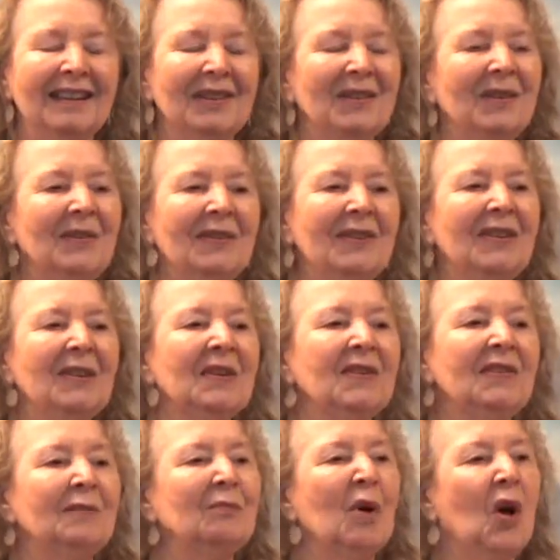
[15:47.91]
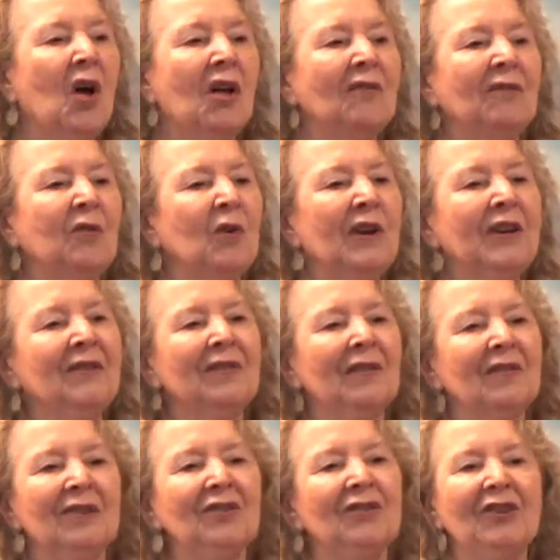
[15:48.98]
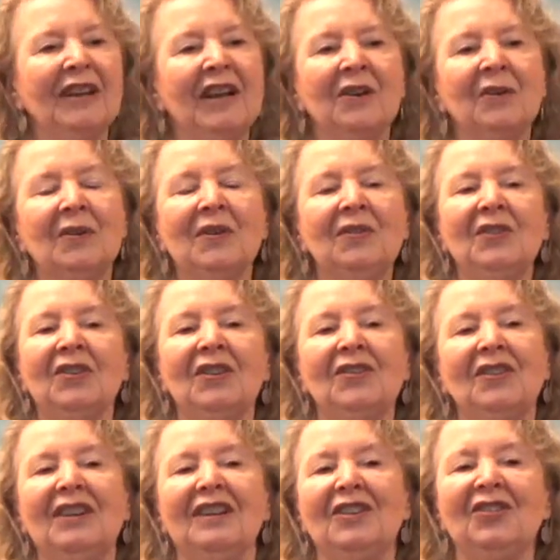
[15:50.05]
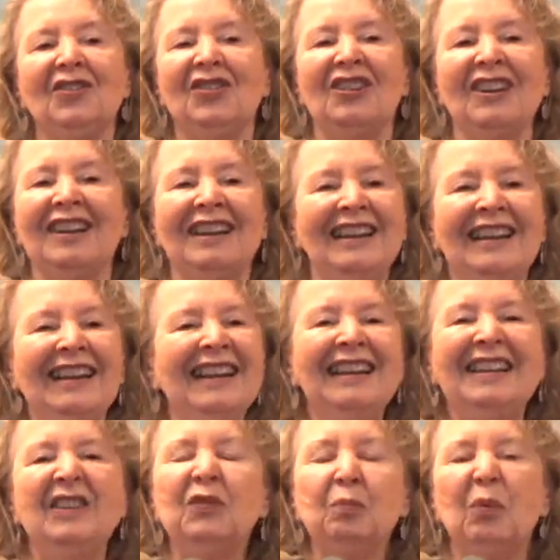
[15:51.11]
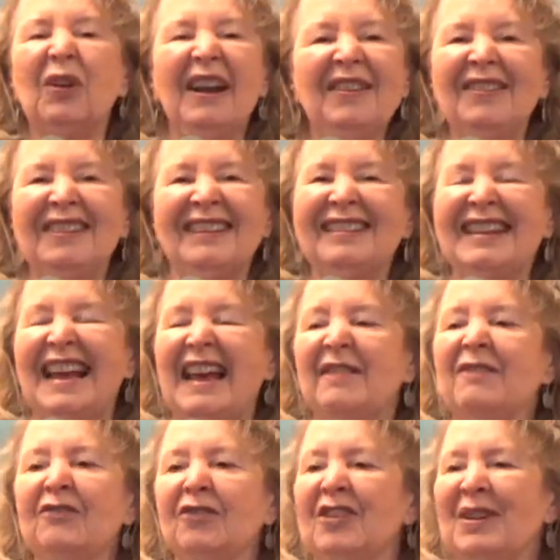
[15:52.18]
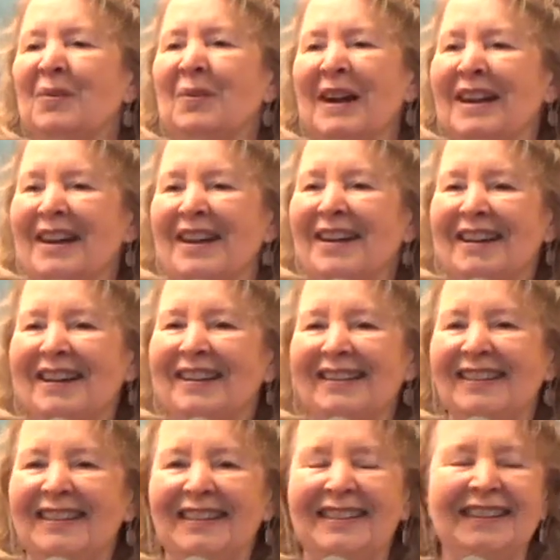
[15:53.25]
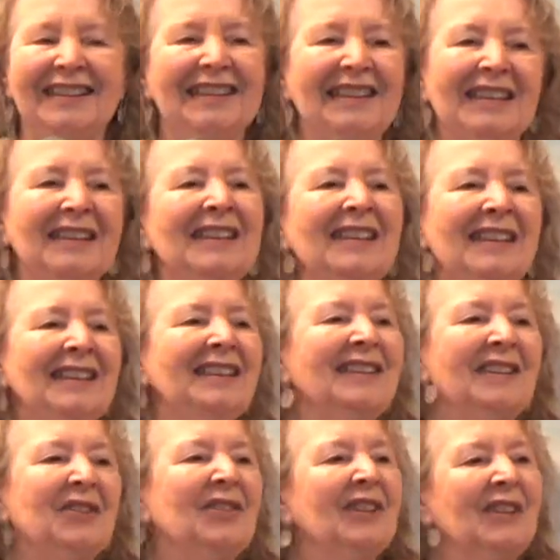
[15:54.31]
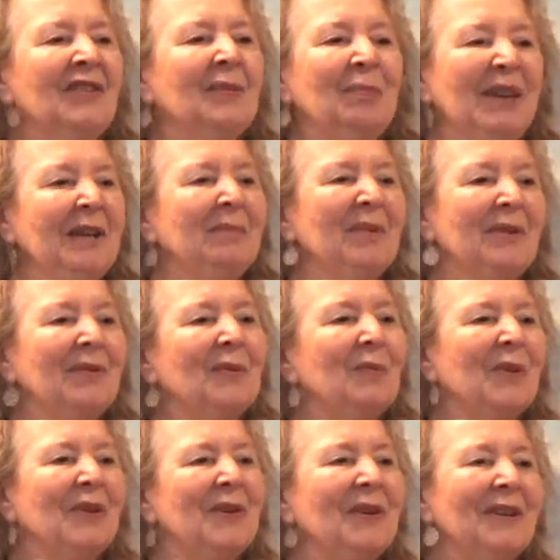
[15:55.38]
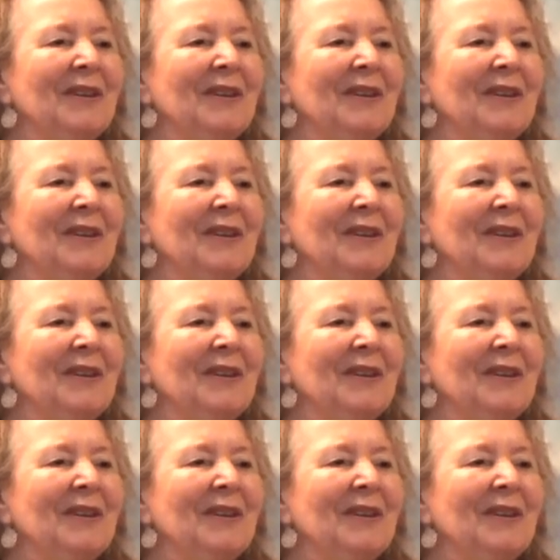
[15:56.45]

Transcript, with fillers: The still small voice of the Judeo Christian tradition is present everywhere in the indigenous people's world.